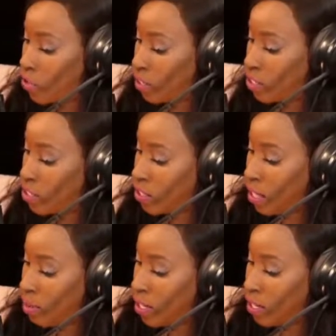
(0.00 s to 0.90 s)
So
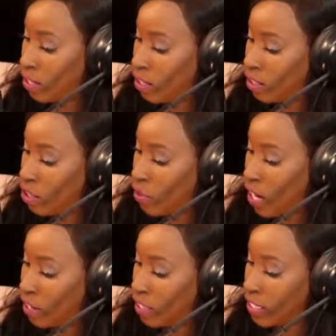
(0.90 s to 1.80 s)
I'm gonna go
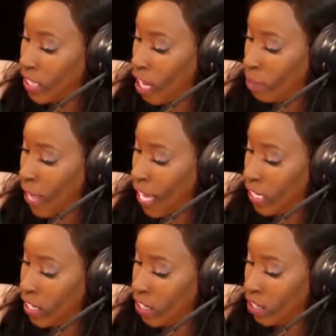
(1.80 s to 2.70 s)
down to the sound pad
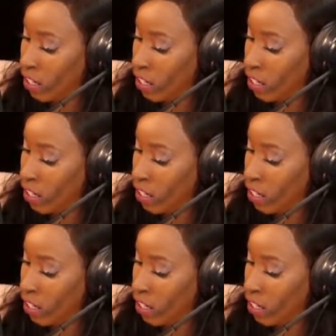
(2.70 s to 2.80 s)
here,